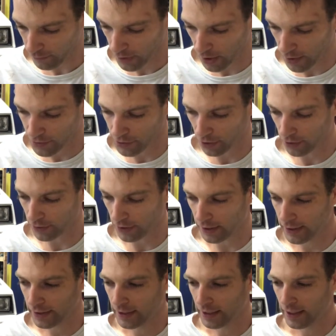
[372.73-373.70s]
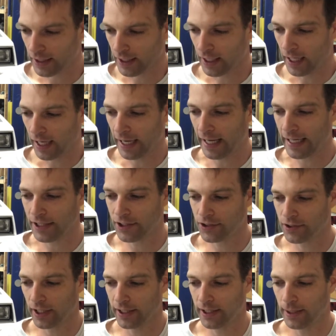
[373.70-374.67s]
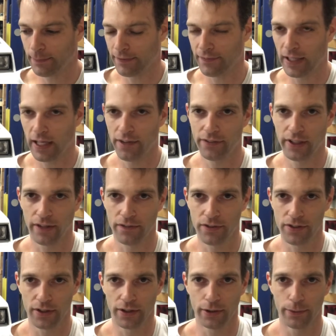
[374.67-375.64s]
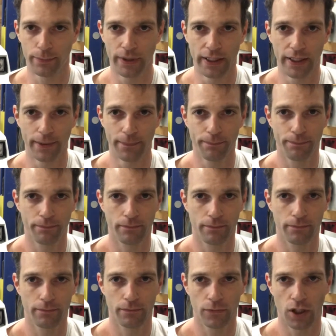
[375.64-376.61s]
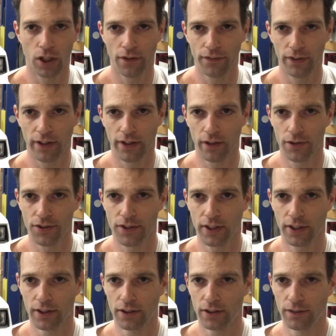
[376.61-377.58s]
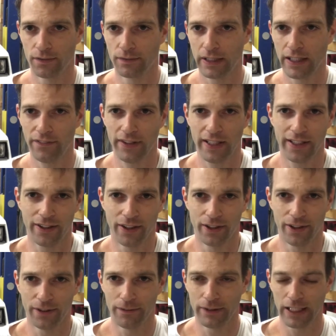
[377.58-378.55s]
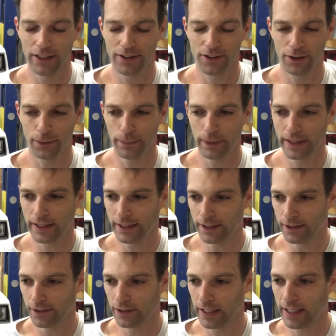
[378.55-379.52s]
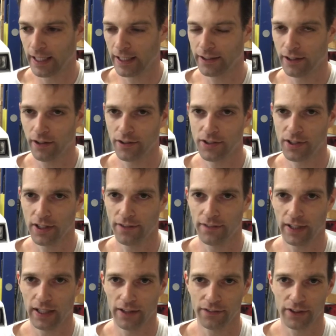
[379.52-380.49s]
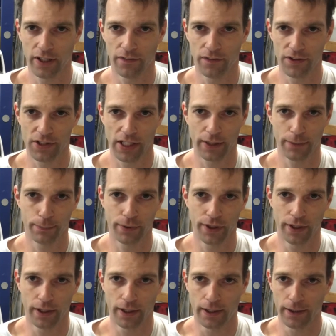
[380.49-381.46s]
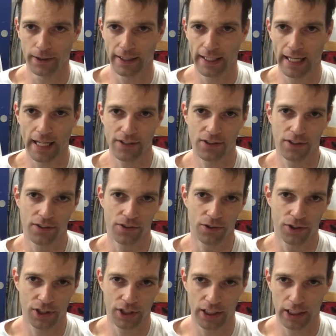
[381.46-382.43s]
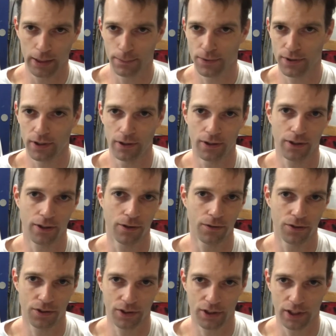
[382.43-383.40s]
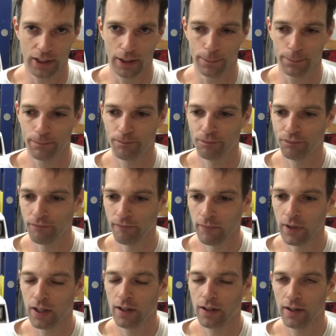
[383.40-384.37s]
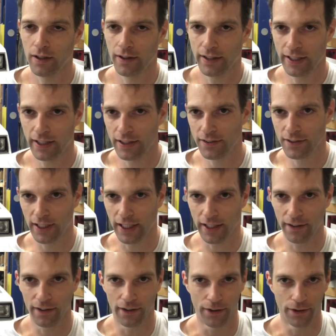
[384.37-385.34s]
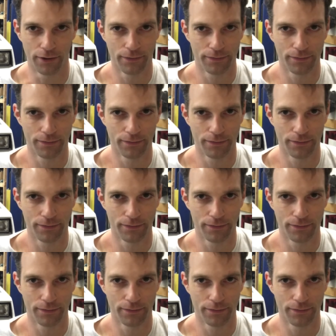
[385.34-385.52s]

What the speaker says: So I had to straighten up the valve covers a little bit. Hopefully they'll seal. If they don't, that's no big deal. I got another set of valve covers I can put on. Gaskets are cheap, silicone's cheap. The intake though.